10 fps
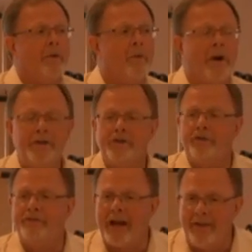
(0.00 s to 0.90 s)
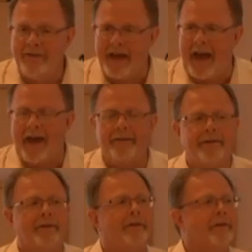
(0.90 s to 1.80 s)
Once you've done that,
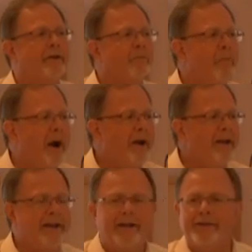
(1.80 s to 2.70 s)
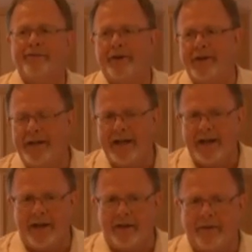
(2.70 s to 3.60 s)
your marketing is very
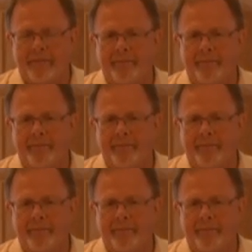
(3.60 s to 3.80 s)
key.